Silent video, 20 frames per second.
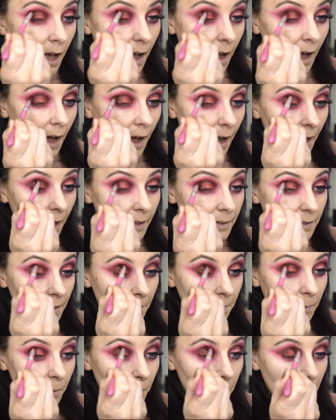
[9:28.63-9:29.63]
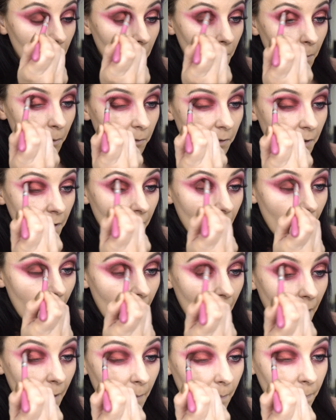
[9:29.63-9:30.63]
and I'm going over
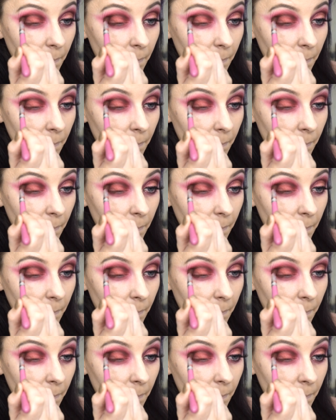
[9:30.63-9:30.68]
that,